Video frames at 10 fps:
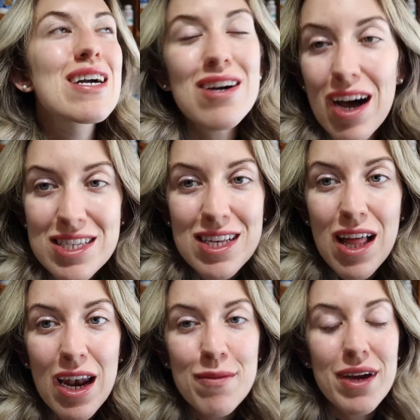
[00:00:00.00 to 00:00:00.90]
So costs a
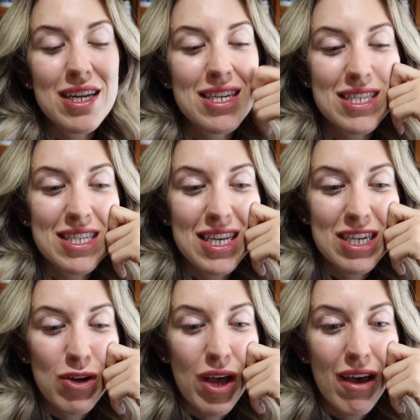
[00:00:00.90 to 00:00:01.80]
lot of money since I
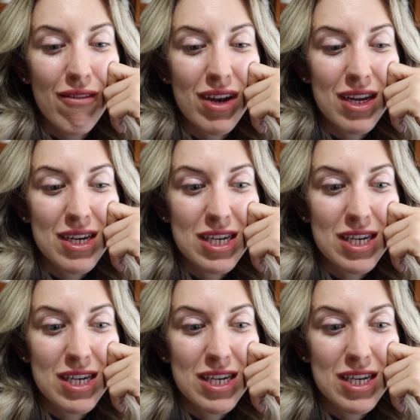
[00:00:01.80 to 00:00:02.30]
don't have any